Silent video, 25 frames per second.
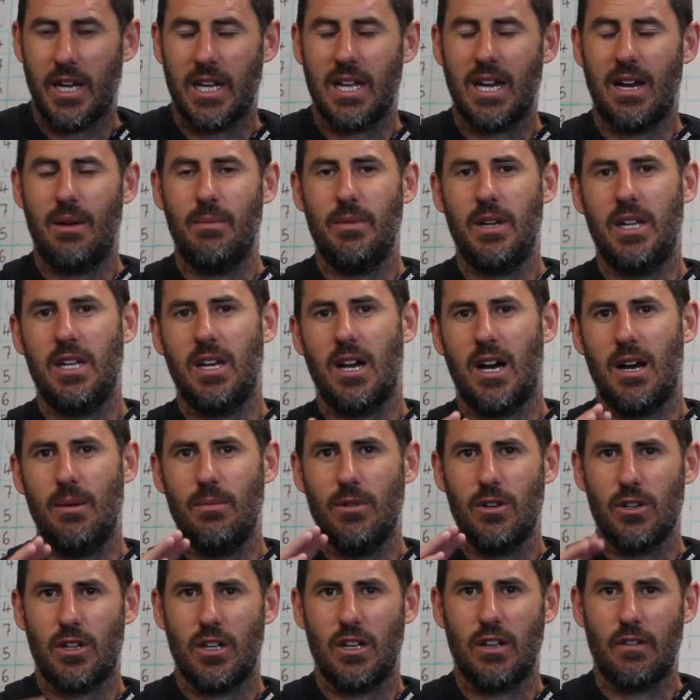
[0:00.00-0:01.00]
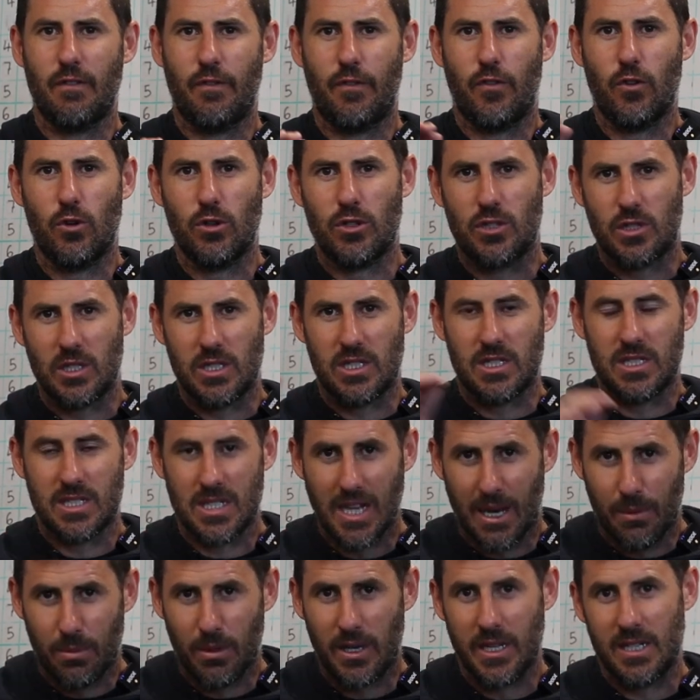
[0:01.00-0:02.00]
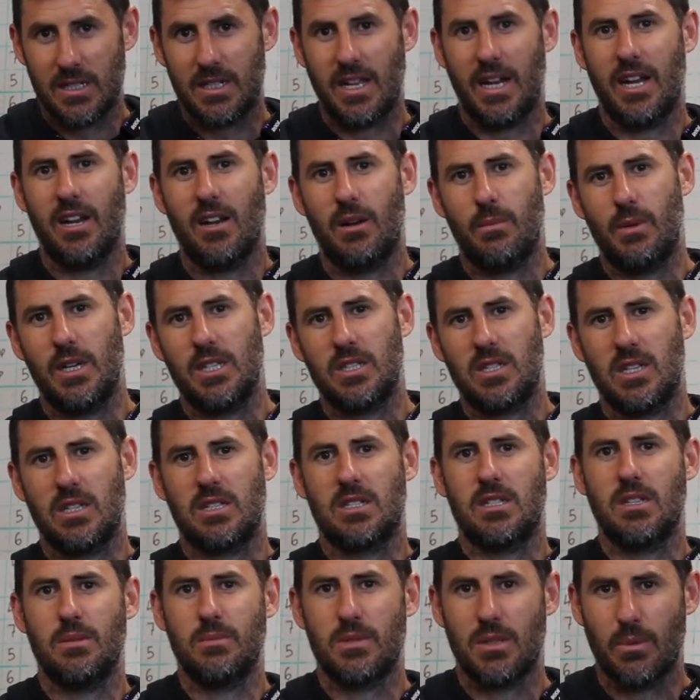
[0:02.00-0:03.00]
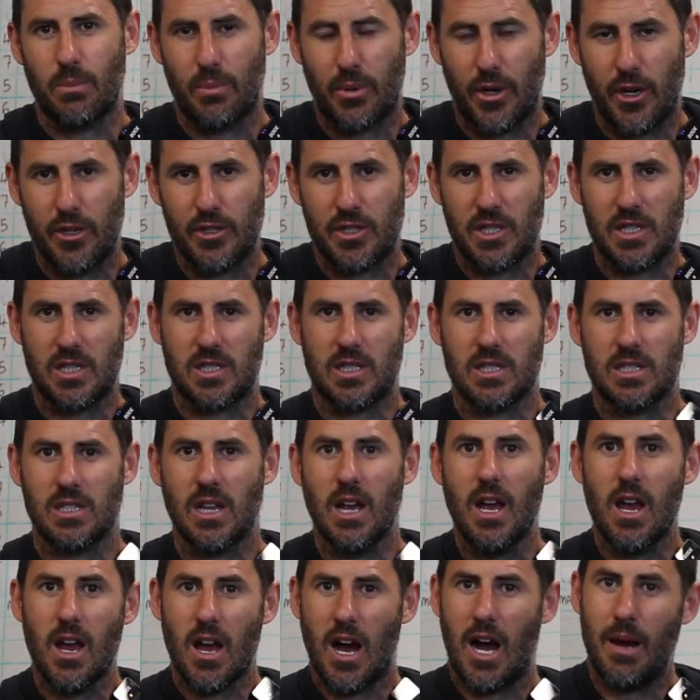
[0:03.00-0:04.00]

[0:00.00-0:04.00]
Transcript: my company. I'm looking forward to doubling down on my systems and processes.